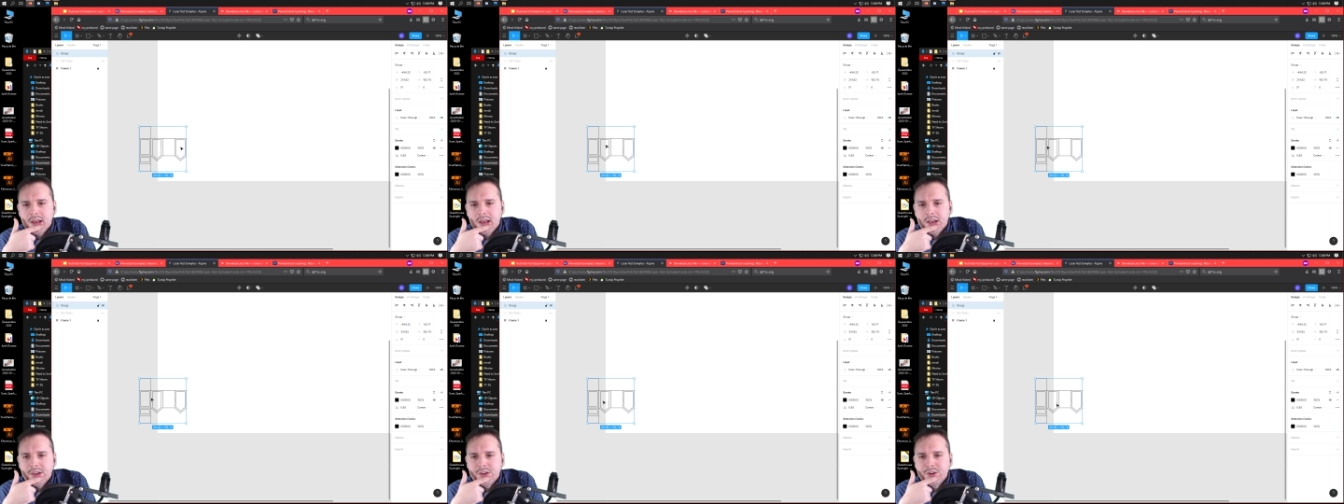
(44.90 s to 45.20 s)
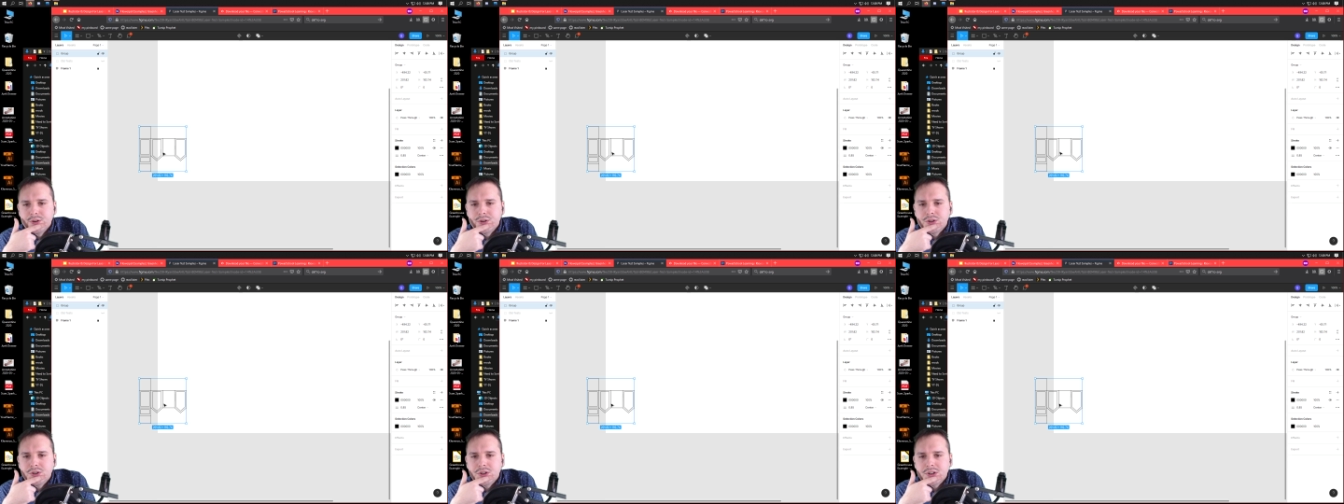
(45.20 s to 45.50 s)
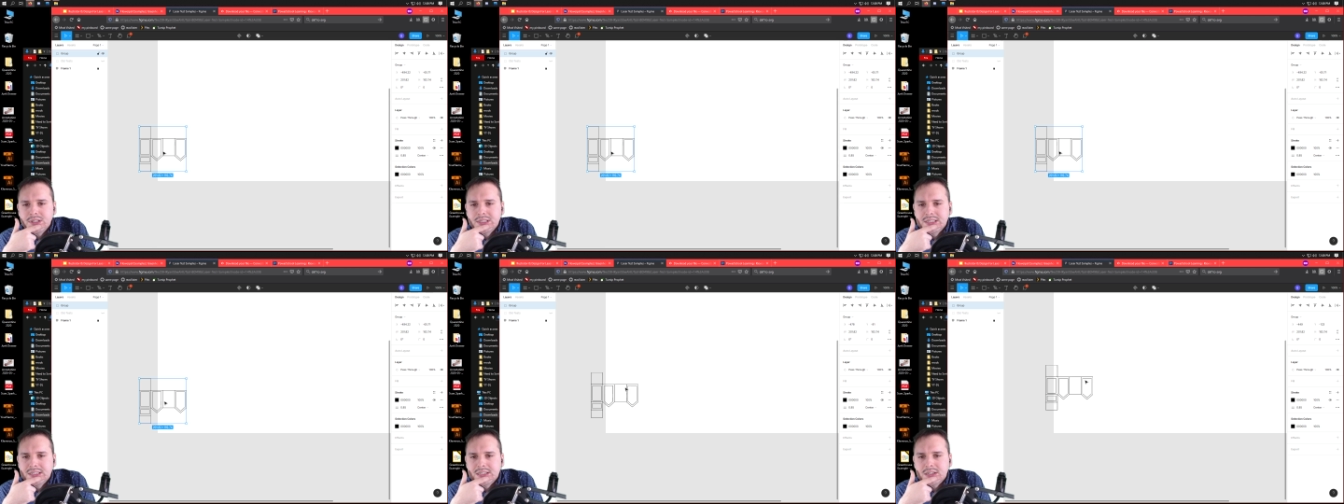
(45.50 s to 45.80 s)
You
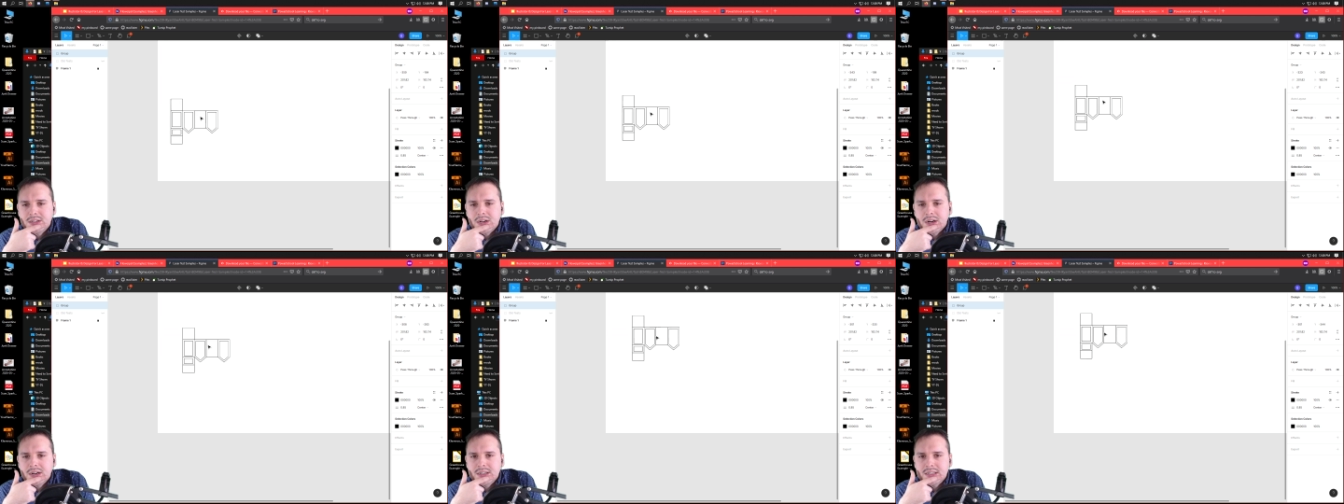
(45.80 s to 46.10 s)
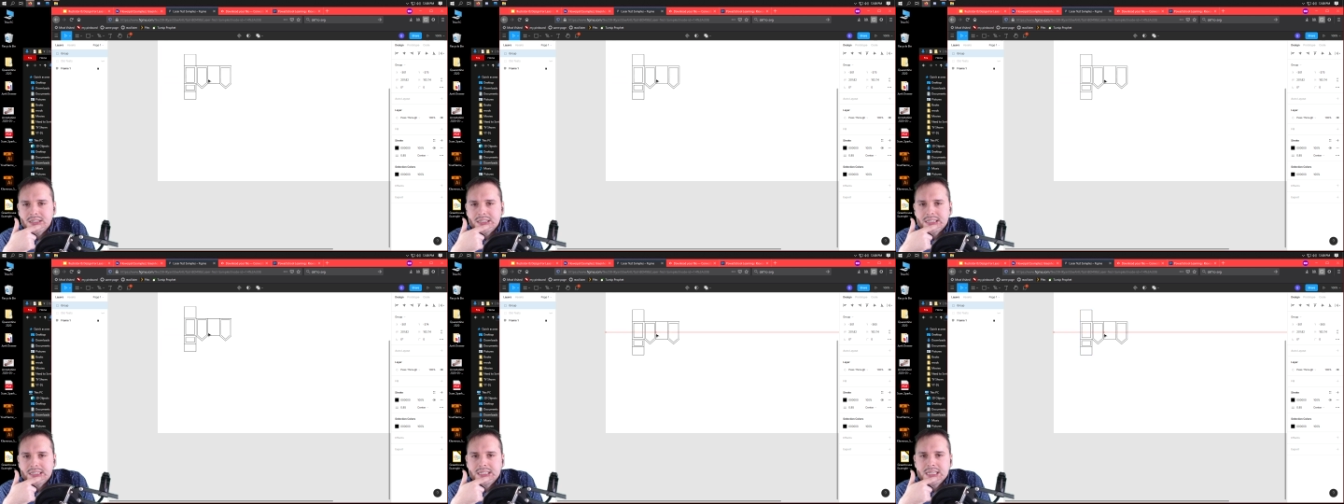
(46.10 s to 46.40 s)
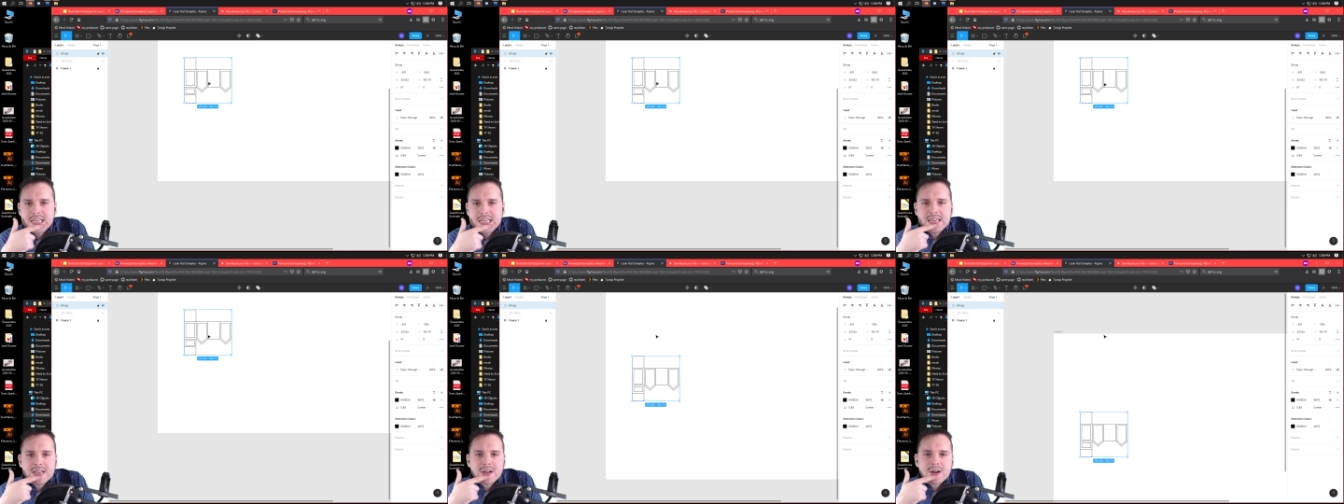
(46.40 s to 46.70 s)
should start to
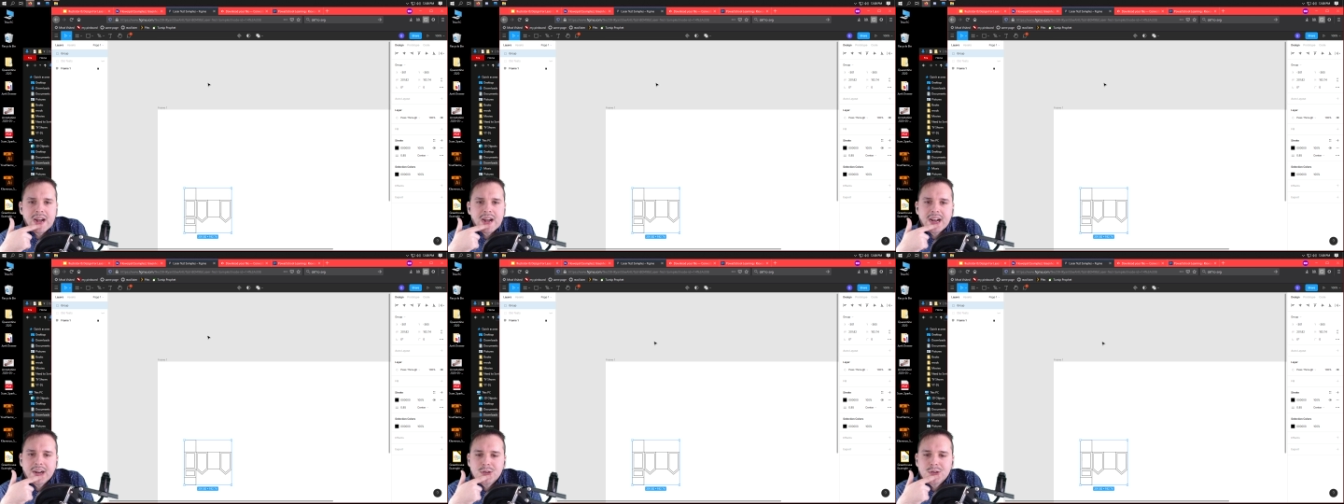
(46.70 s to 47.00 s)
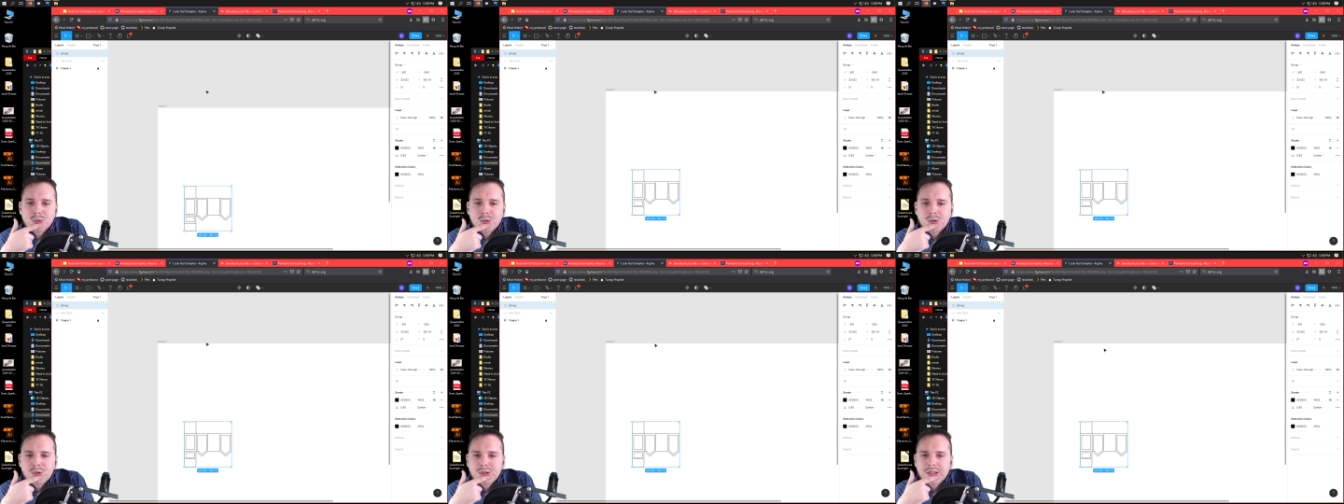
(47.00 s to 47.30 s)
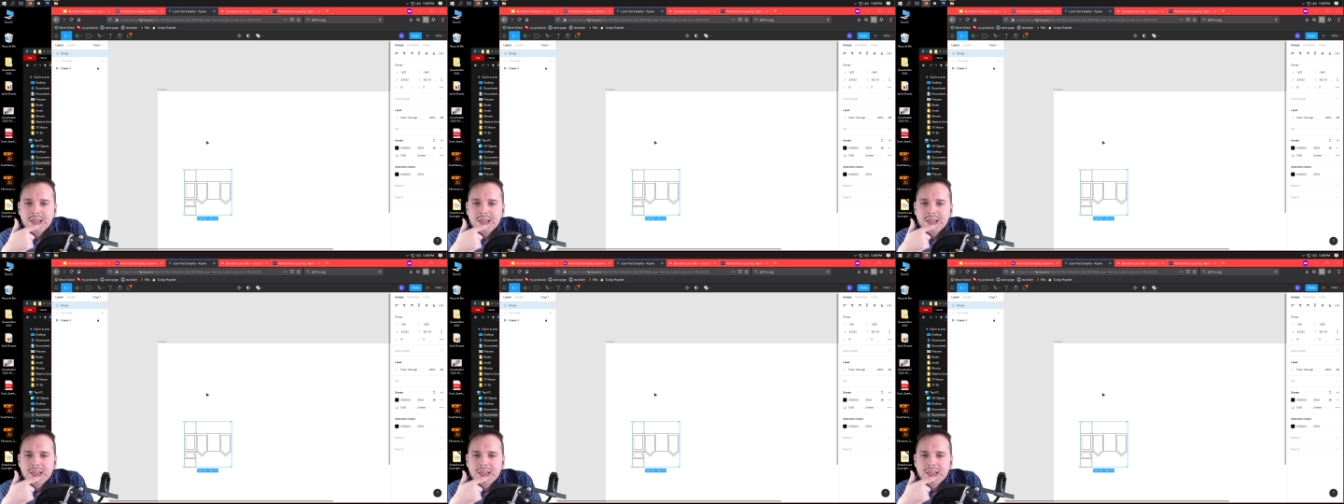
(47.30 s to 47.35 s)
see your actual